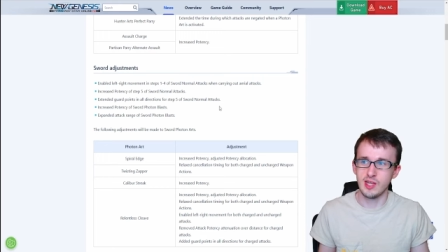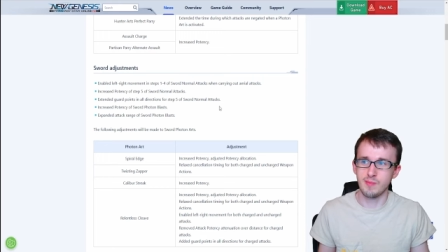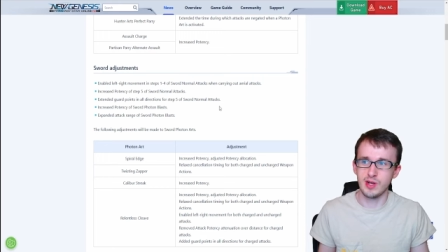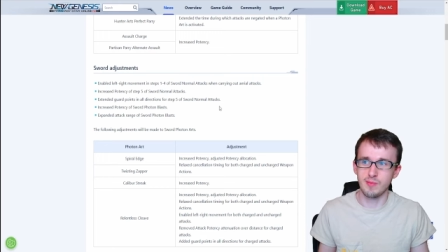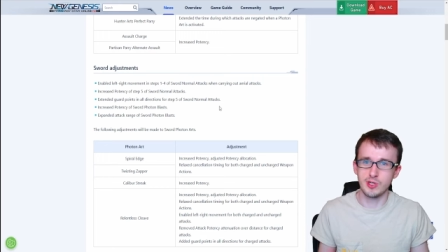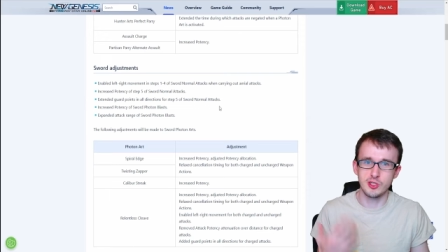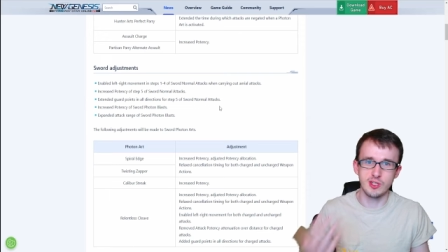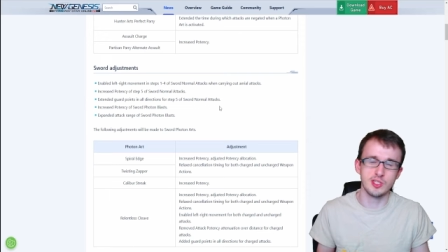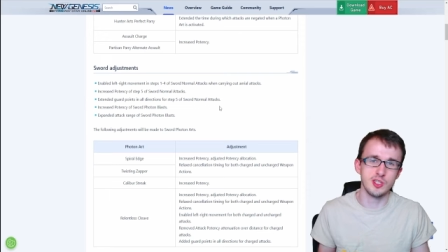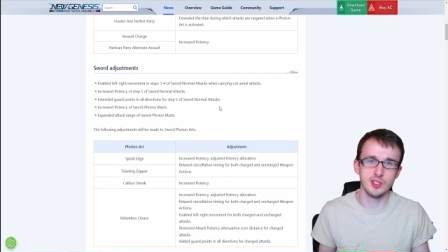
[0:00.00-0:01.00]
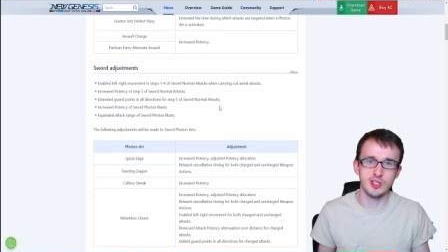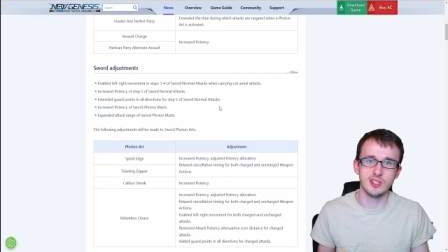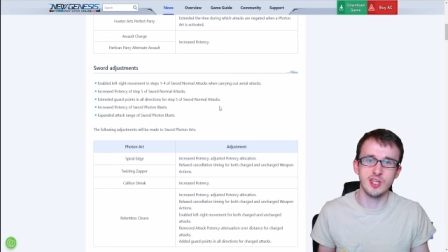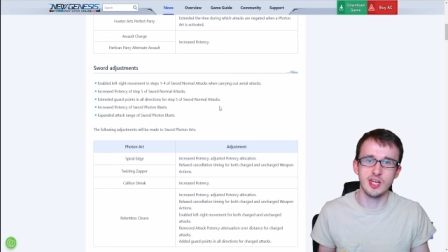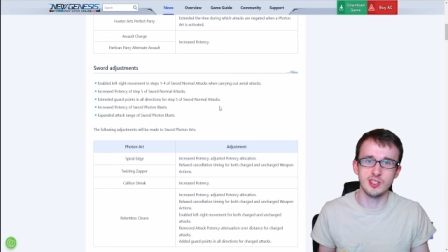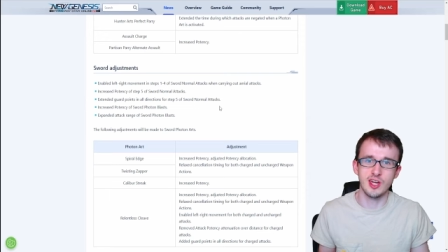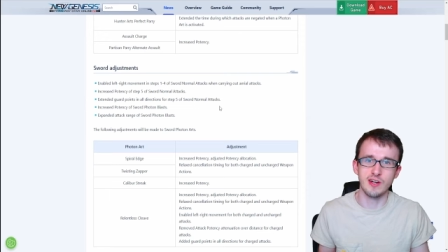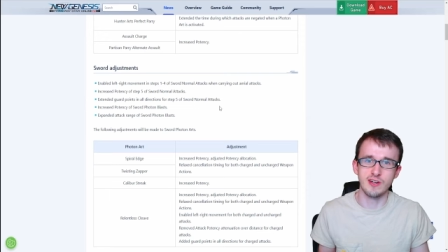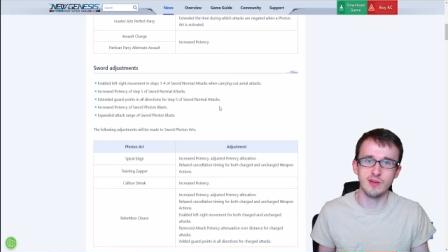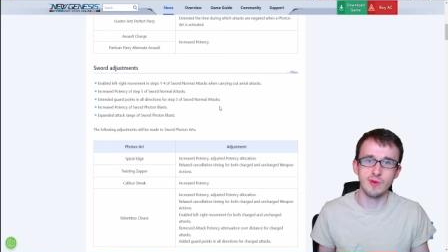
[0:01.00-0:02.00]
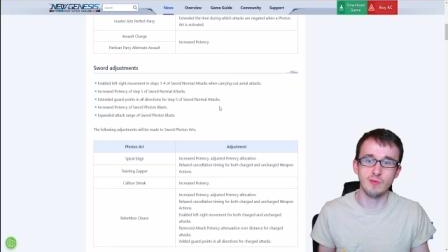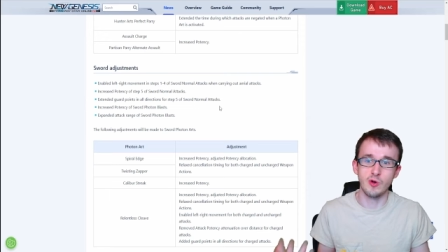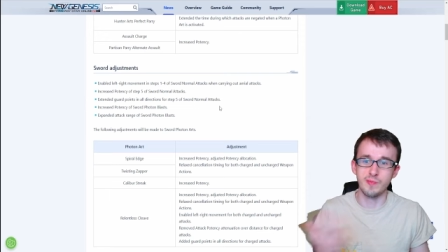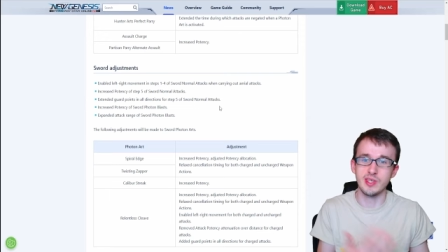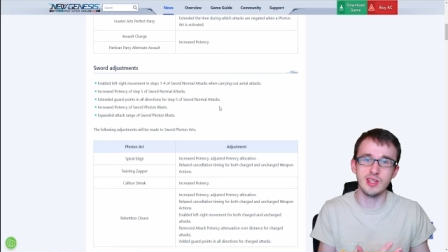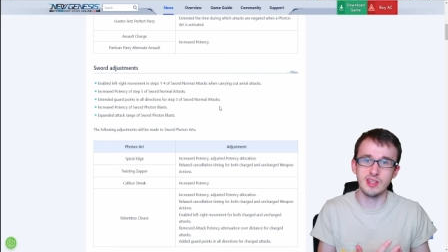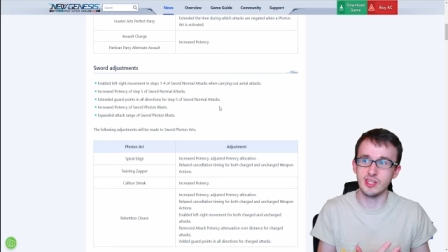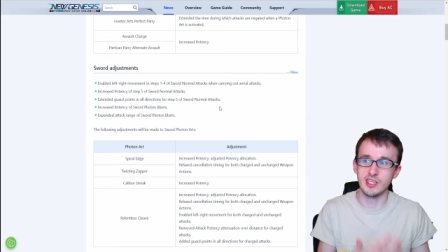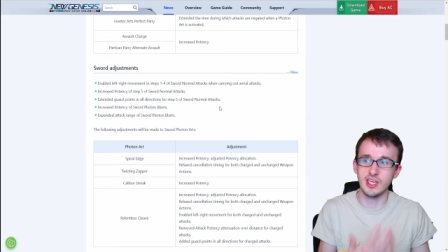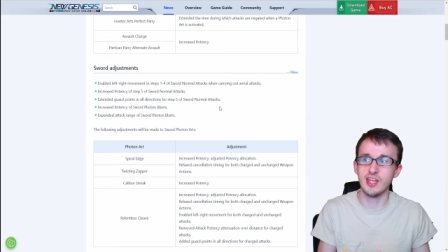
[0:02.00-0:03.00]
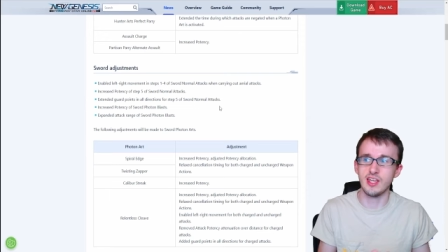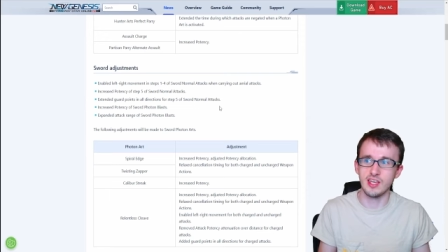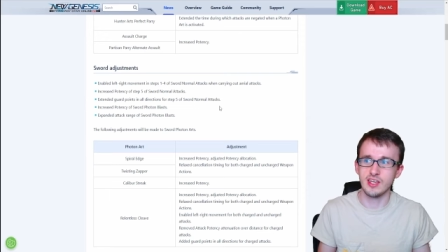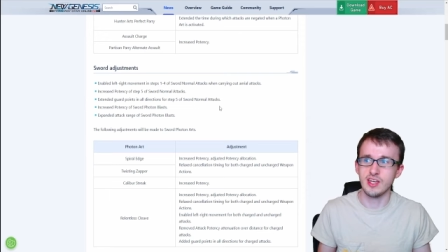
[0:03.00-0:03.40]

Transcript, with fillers: but I'm pretty sure that's just a text error and we won't be like getting